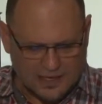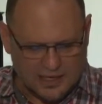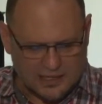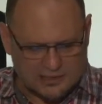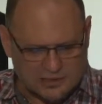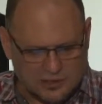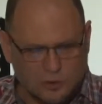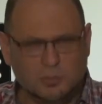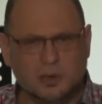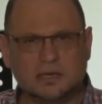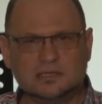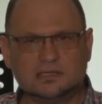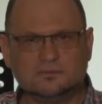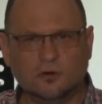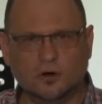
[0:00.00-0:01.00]
It's
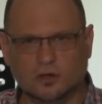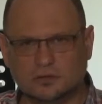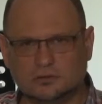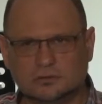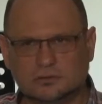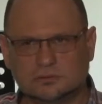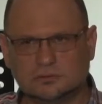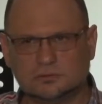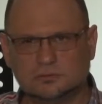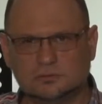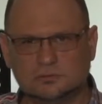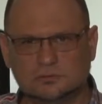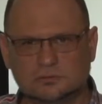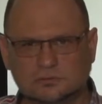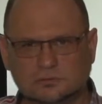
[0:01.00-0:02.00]
nobody's fault
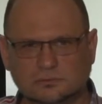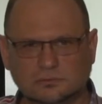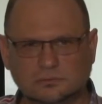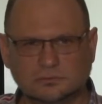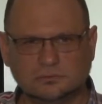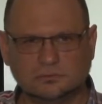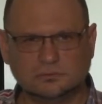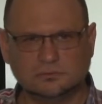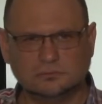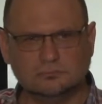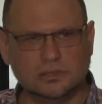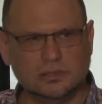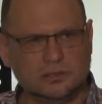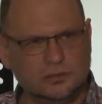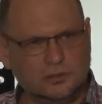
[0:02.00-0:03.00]

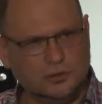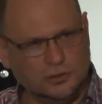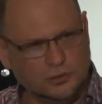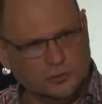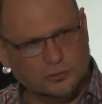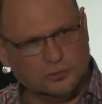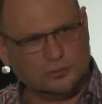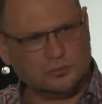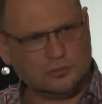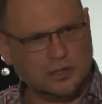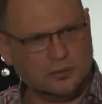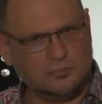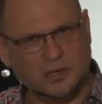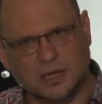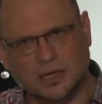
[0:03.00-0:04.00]
but you
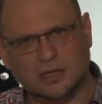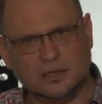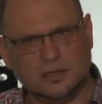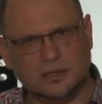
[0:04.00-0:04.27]
and me.